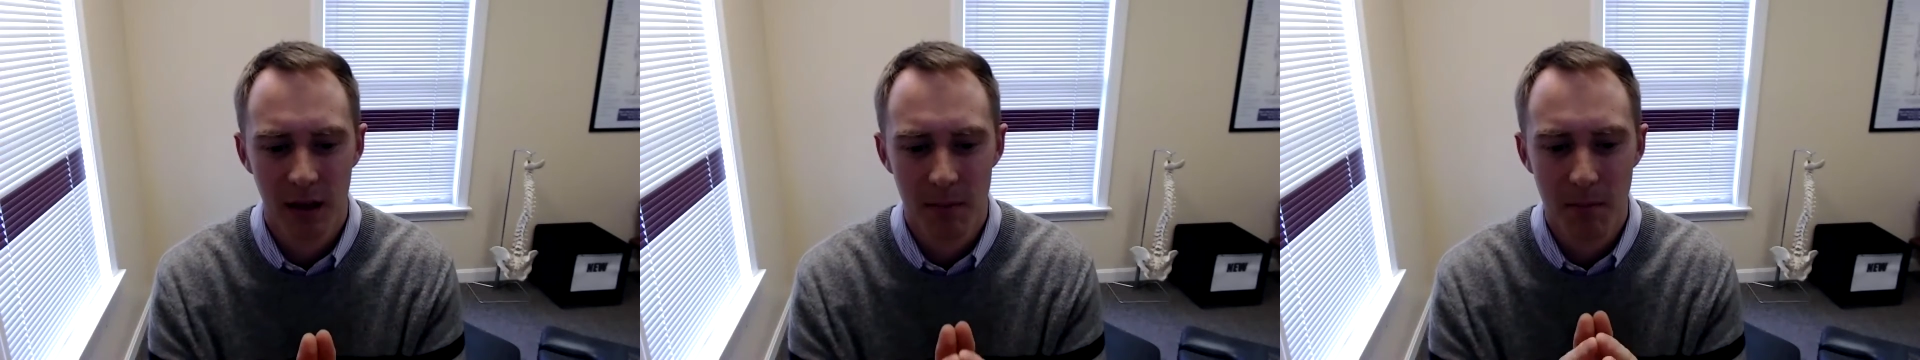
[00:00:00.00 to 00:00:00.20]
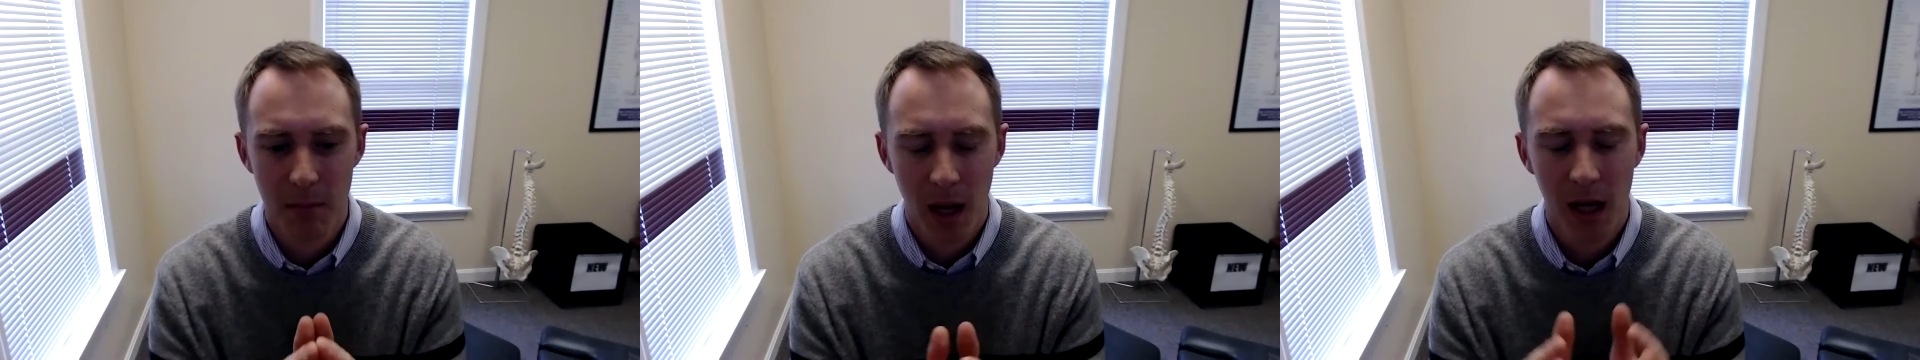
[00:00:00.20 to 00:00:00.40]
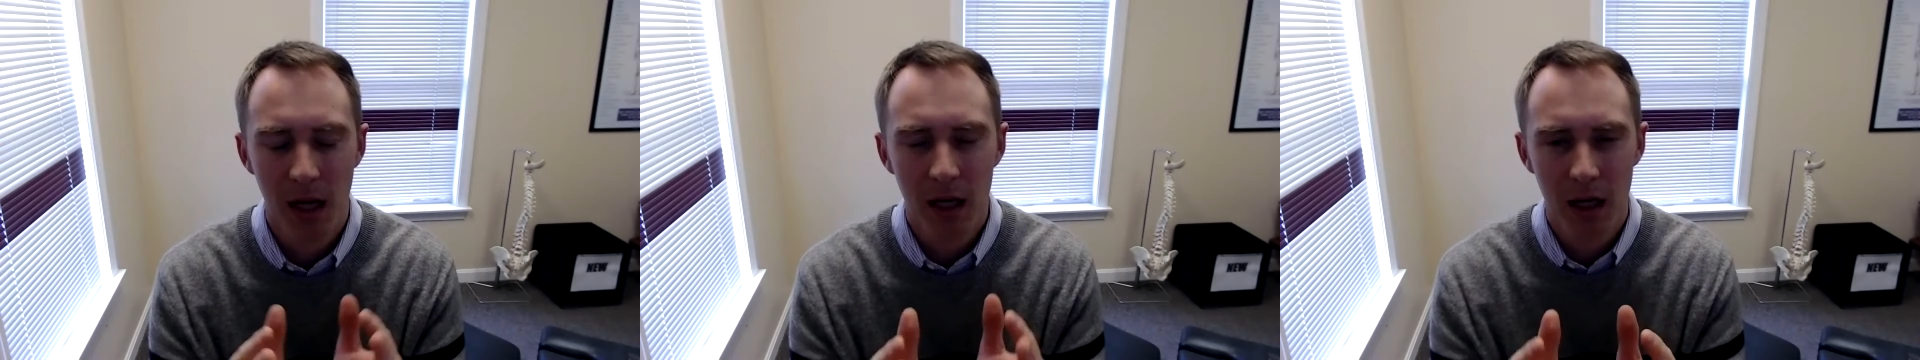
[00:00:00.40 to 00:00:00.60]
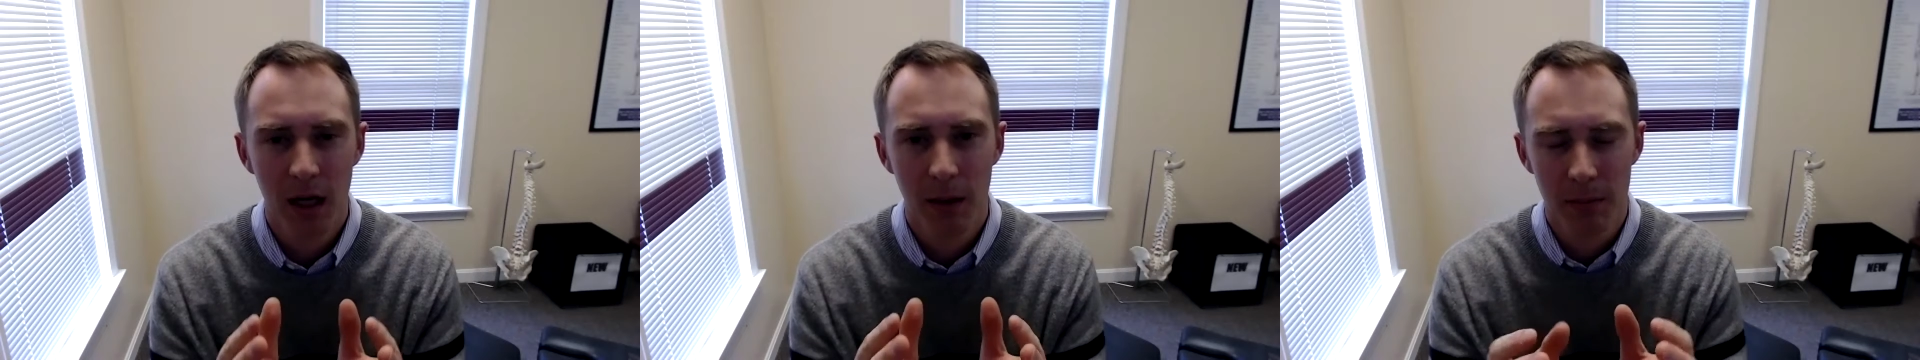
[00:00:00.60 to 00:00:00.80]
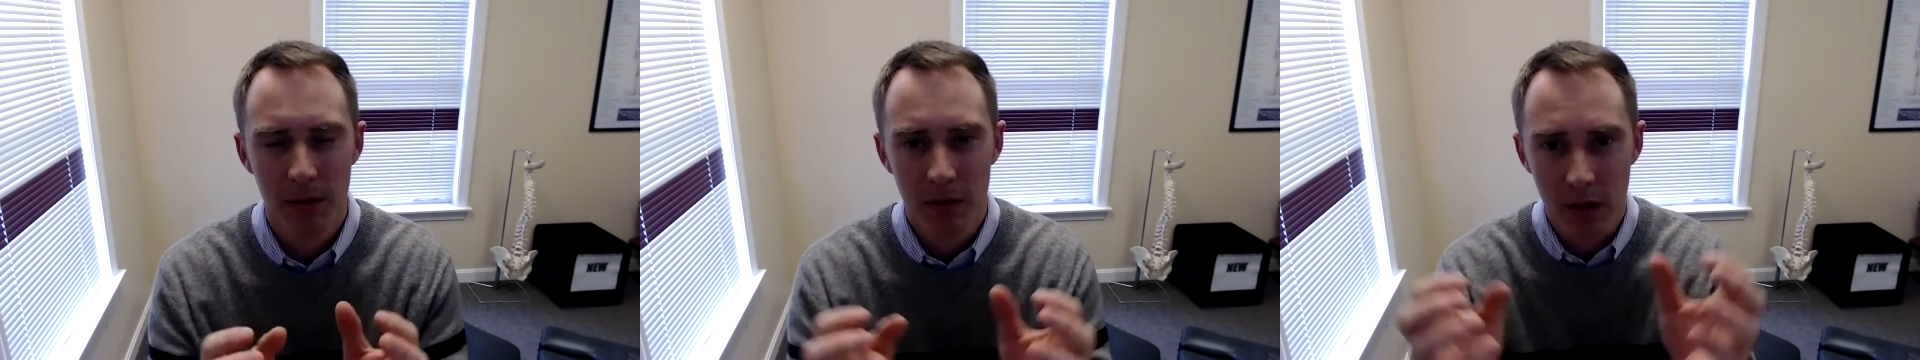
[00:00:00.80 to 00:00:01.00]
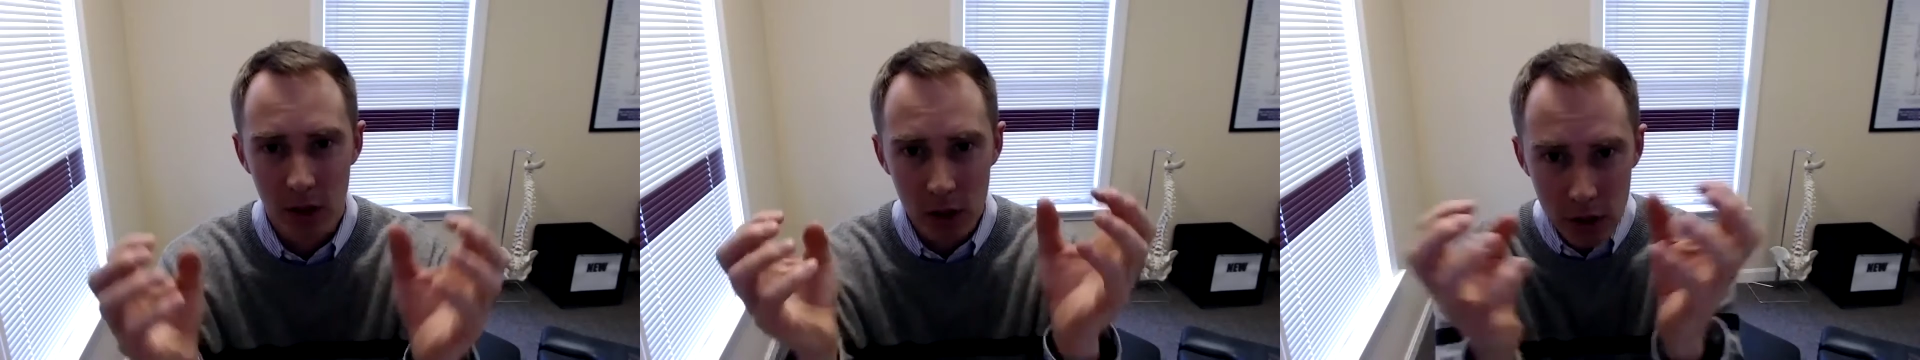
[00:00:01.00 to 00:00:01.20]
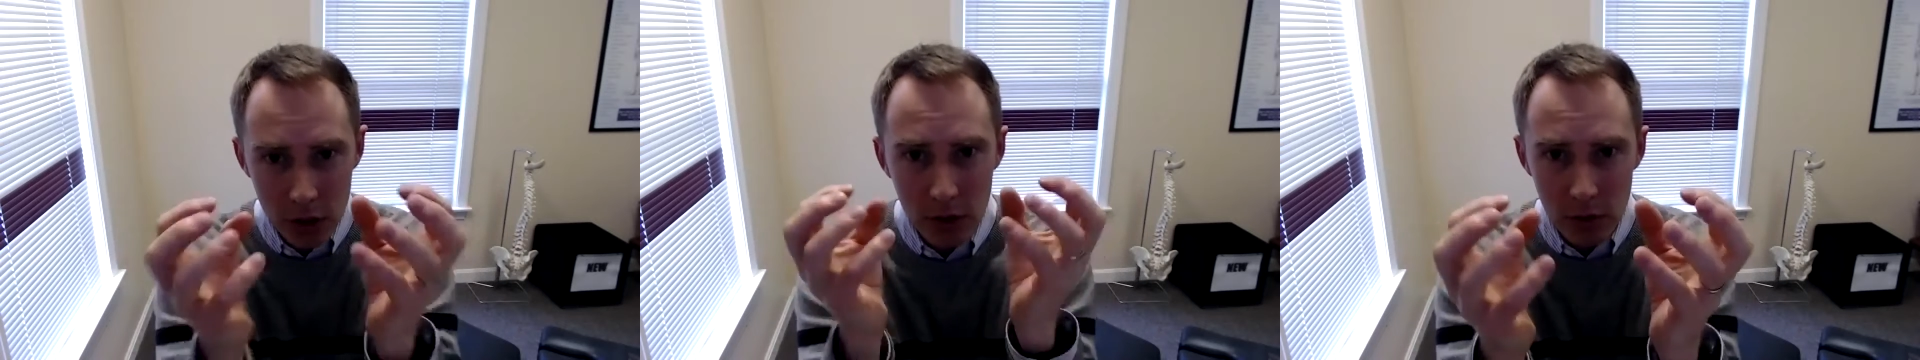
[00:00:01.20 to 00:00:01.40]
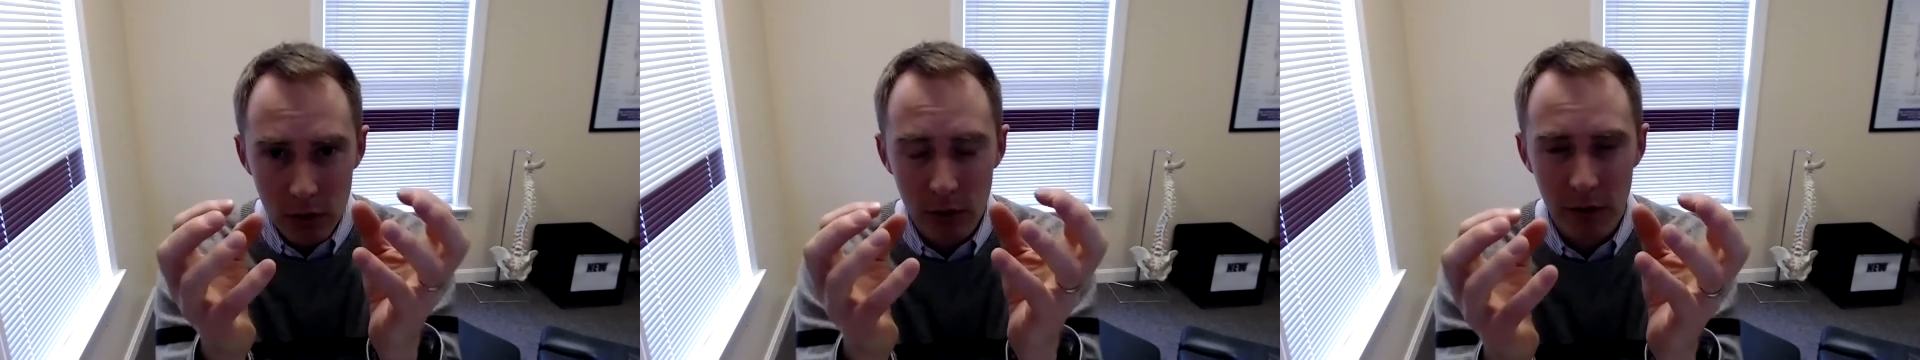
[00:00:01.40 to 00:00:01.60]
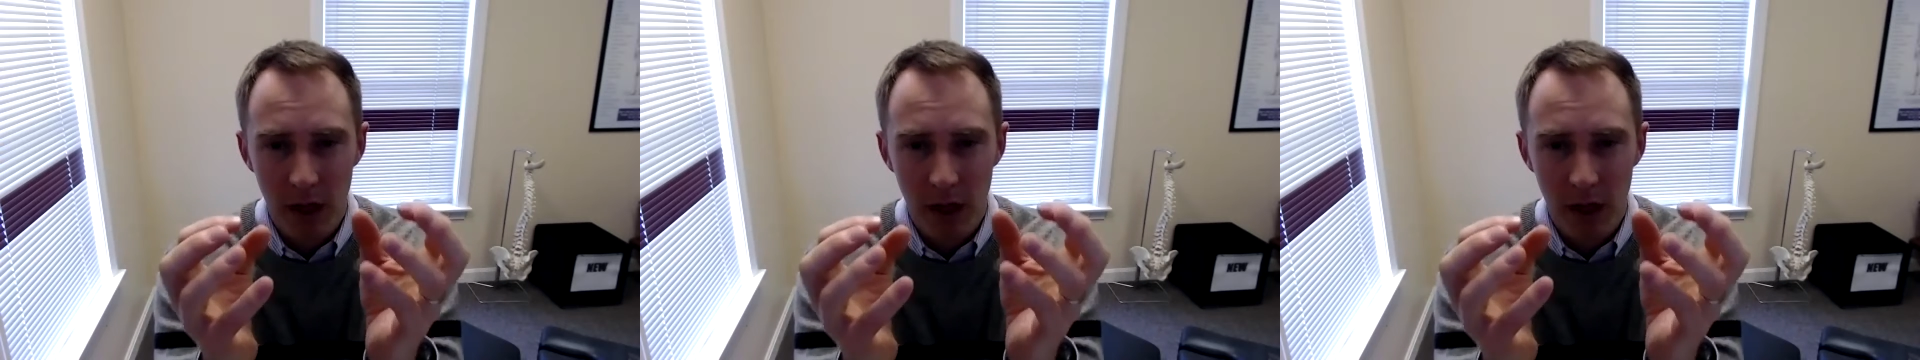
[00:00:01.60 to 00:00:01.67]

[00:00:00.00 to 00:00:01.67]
make up the glue that